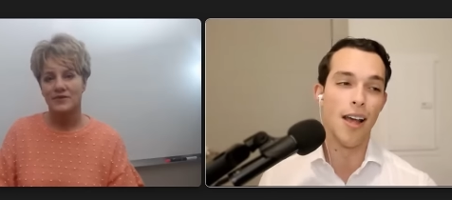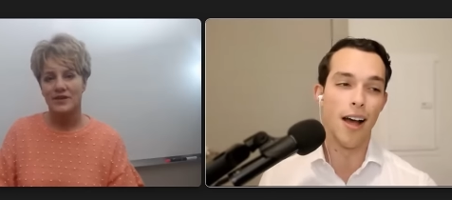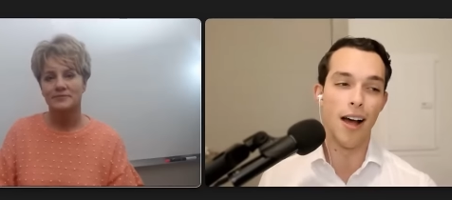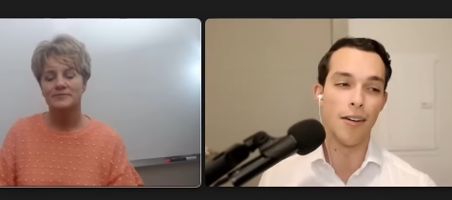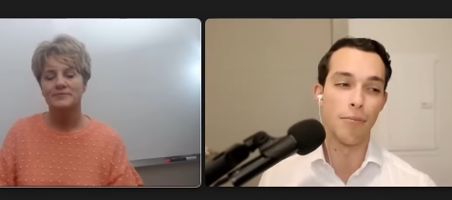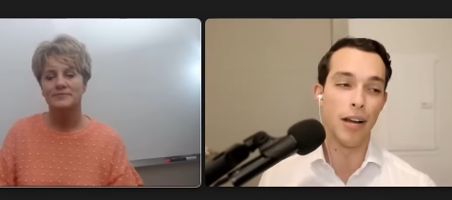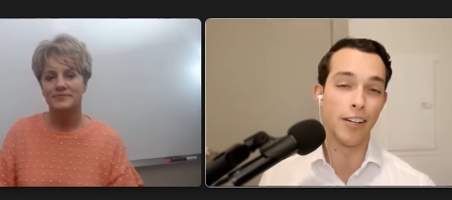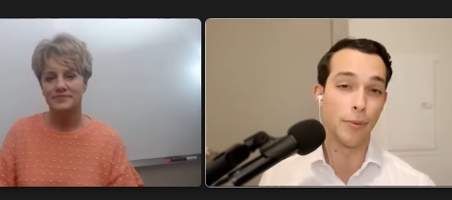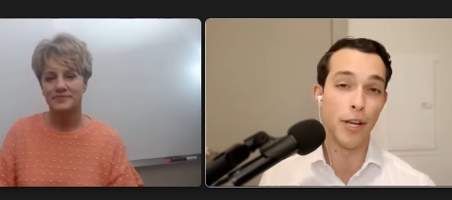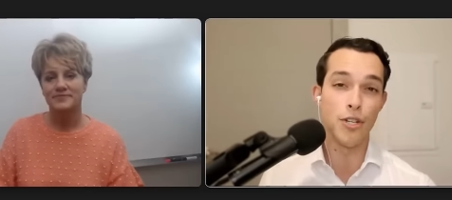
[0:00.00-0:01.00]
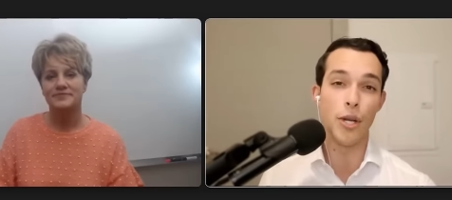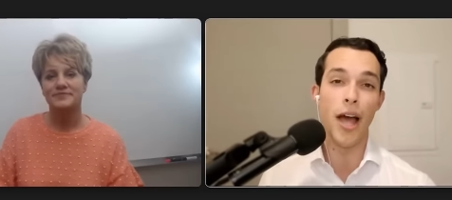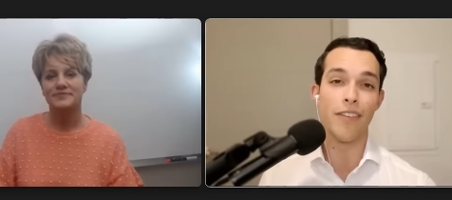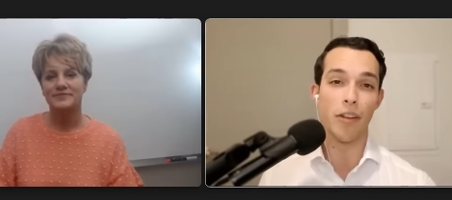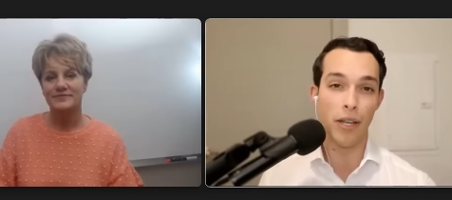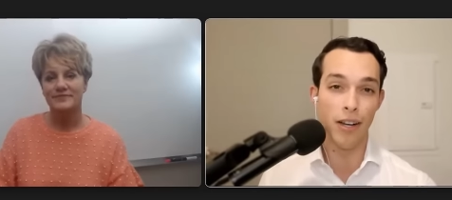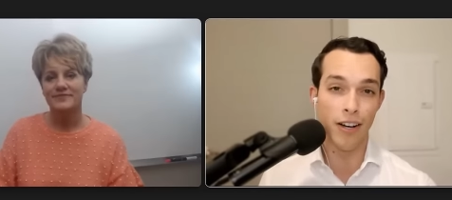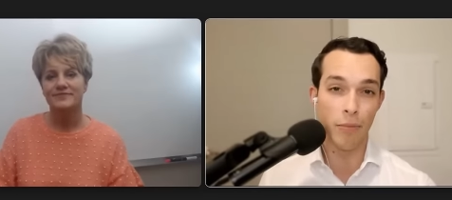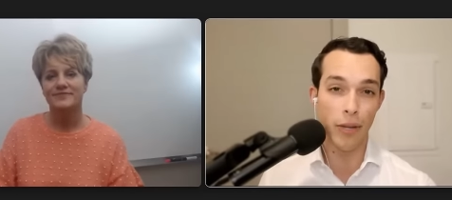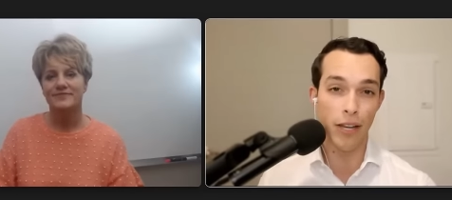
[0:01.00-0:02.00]
Speaker 1: Right. Um, but I appreciate you having me
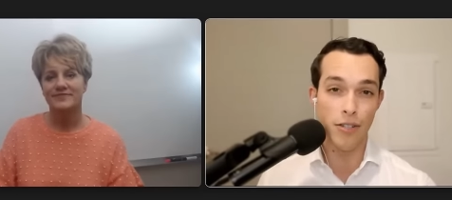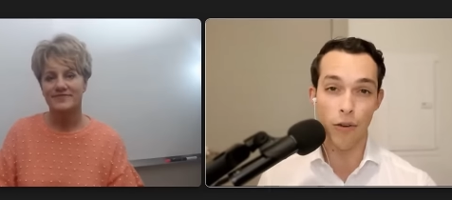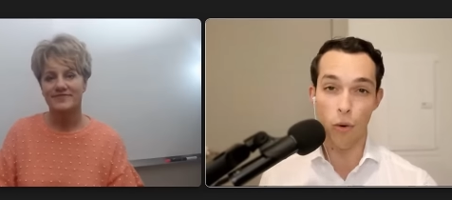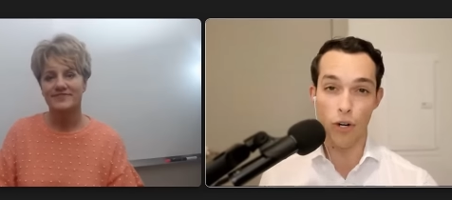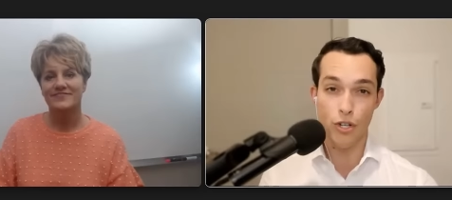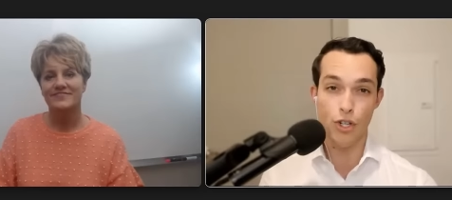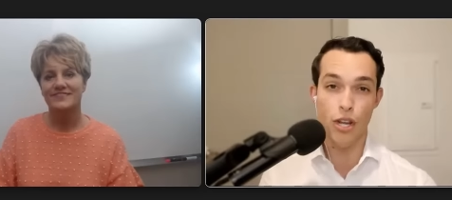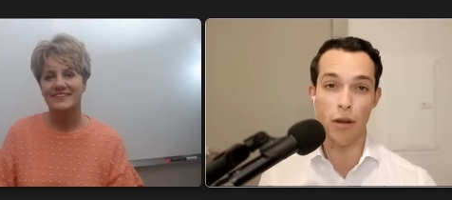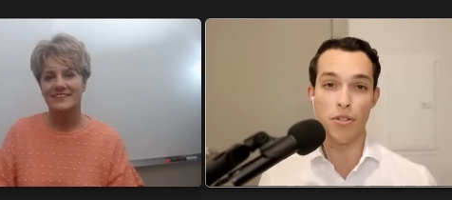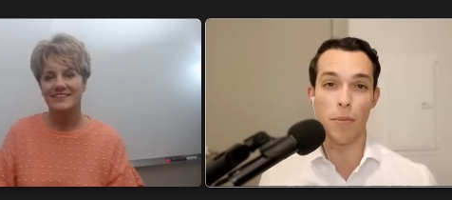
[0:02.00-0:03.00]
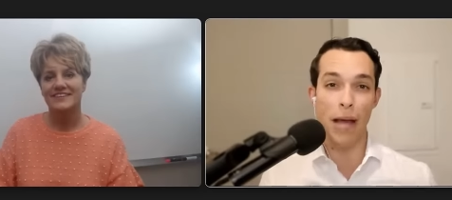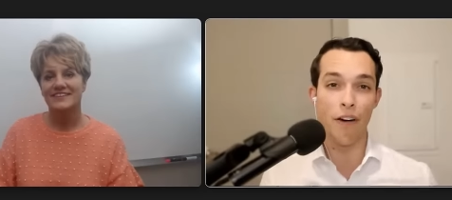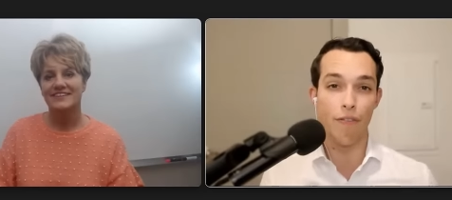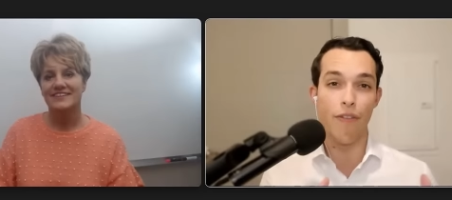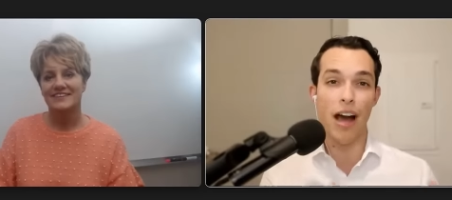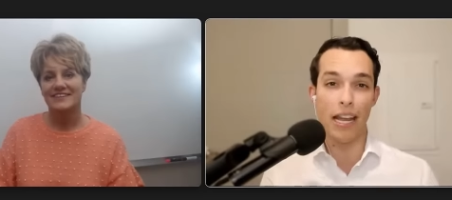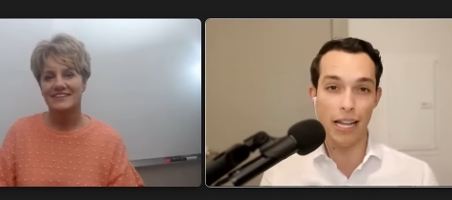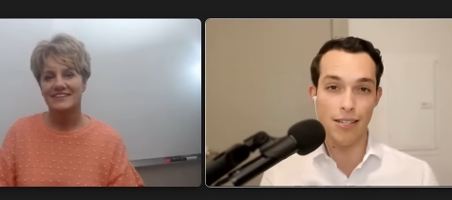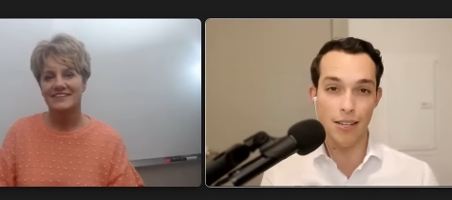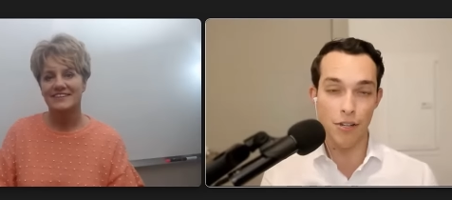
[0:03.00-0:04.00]
on because, of course, your channel is about
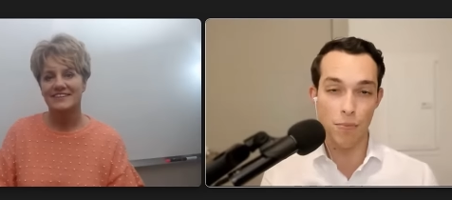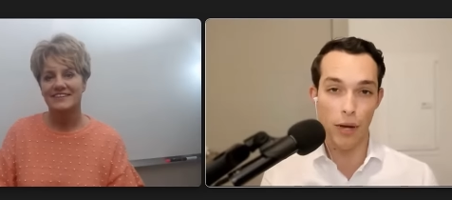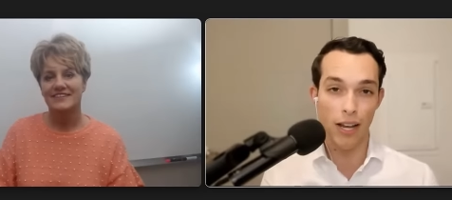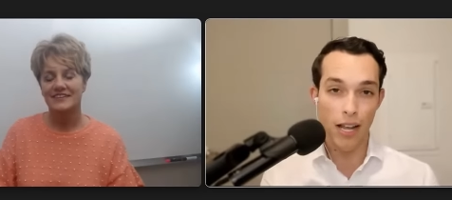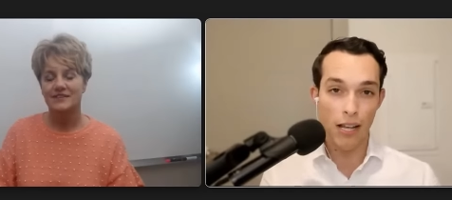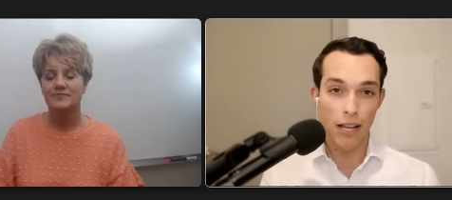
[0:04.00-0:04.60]
finances, but